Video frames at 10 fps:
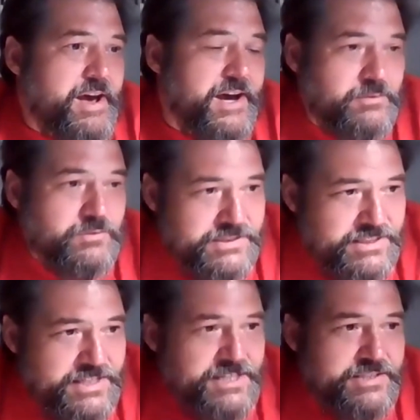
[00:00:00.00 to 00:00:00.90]
I don't
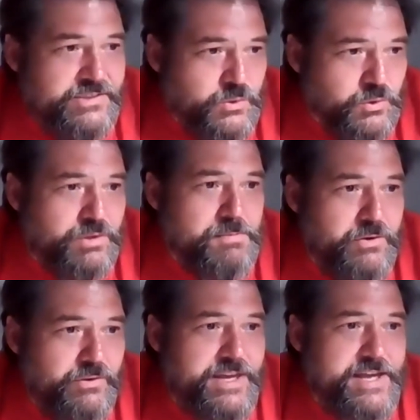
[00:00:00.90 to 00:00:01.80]
see school
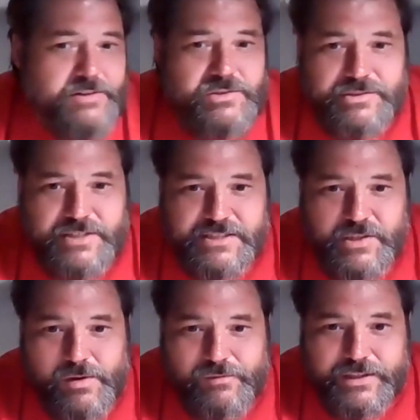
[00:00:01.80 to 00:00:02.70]
community councils as
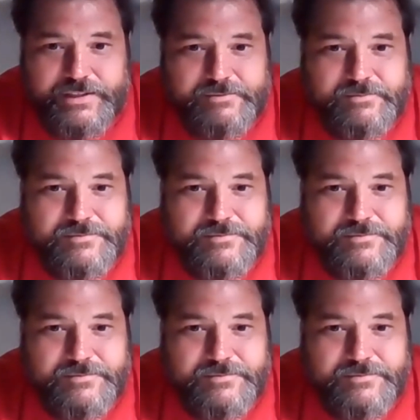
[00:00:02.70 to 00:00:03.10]
equivalent